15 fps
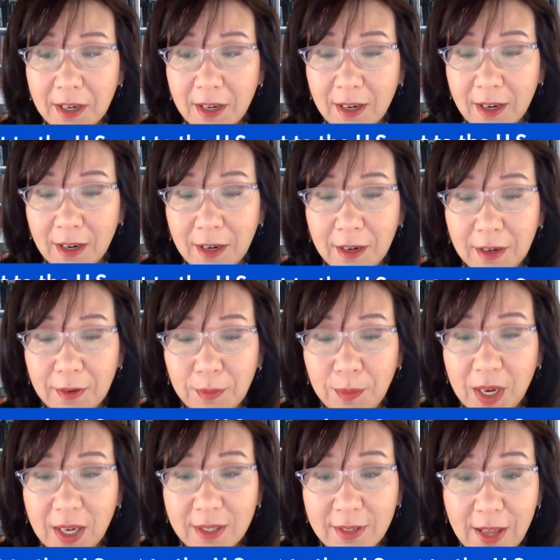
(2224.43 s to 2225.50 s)

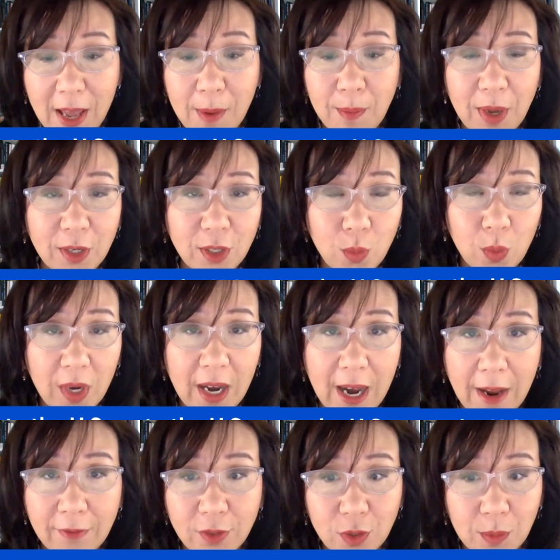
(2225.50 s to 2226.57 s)
Because then Beijing wouldn't
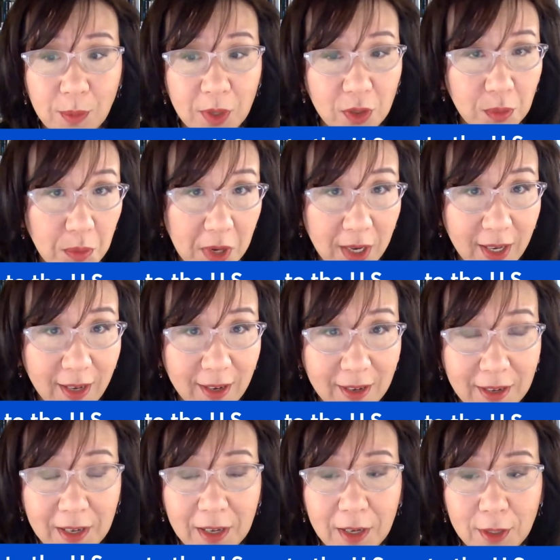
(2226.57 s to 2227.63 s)
have so much money
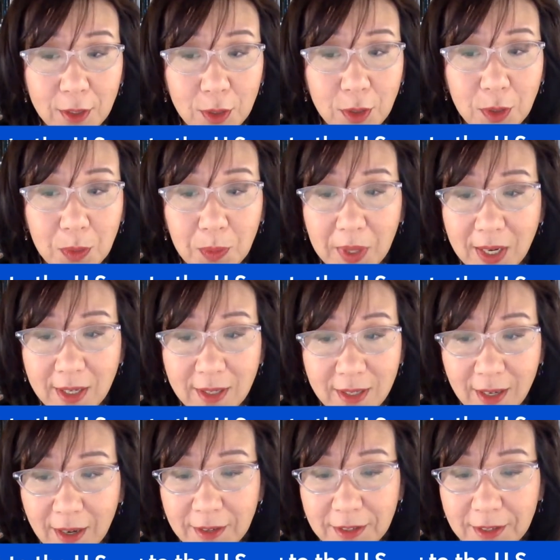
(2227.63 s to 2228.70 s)
to do what it
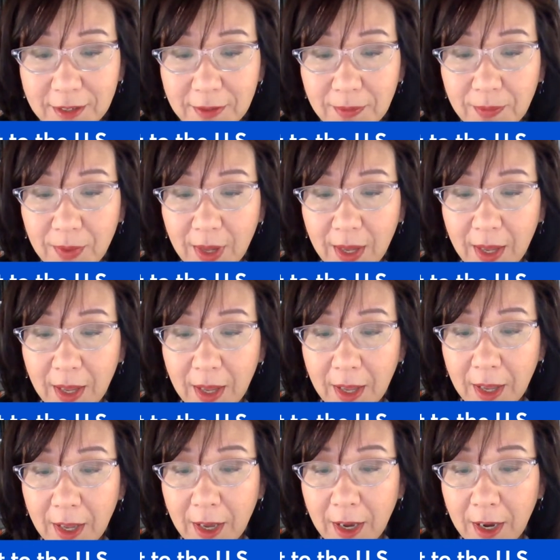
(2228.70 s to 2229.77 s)
does.
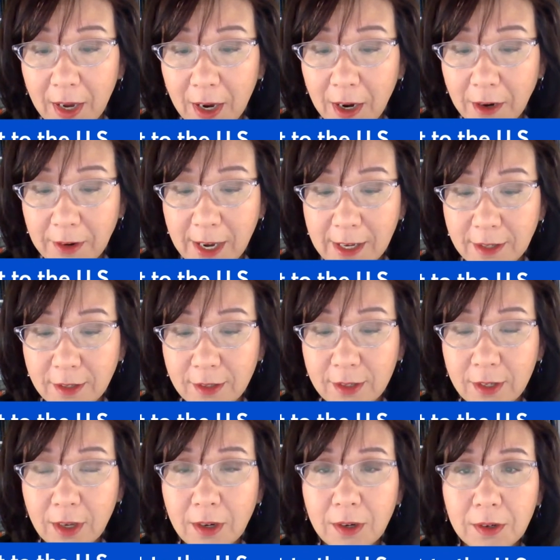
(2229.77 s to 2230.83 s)
All right,
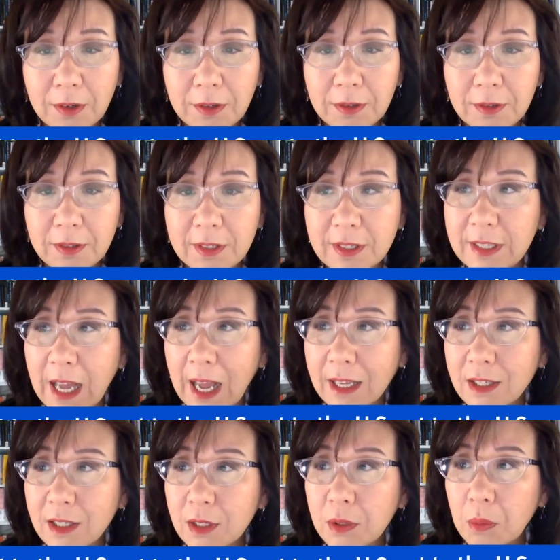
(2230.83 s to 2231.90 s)
so
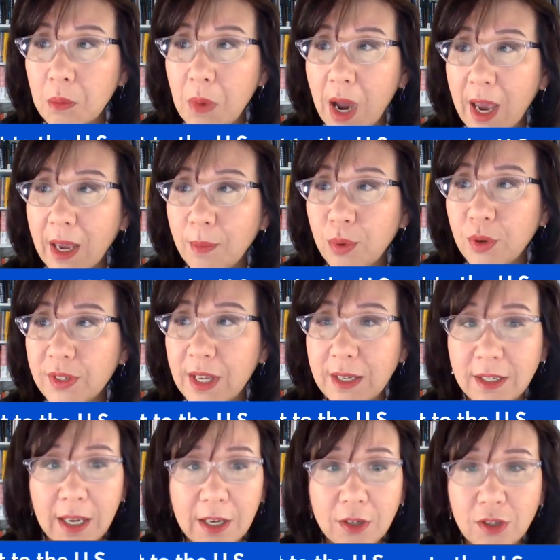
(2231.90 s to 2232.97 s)
that's my
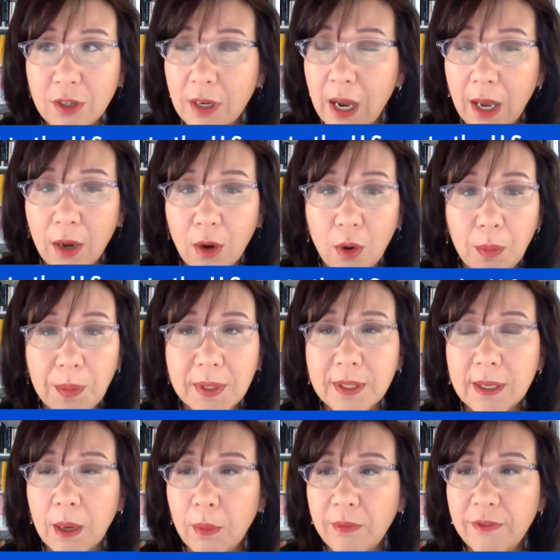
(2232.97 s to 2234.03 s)
presentation. I hope it's
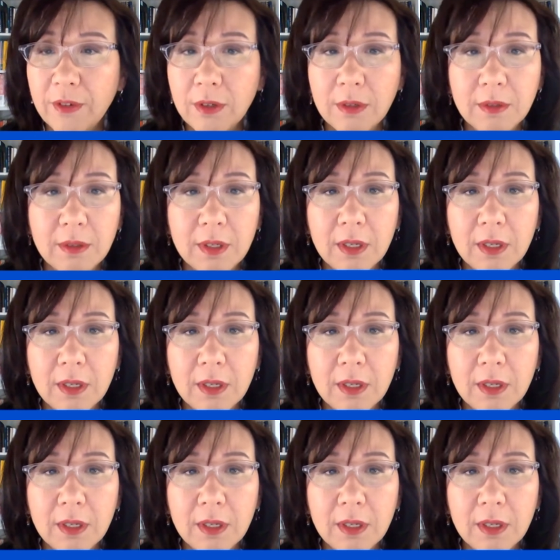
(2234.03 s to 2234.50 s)
helpful.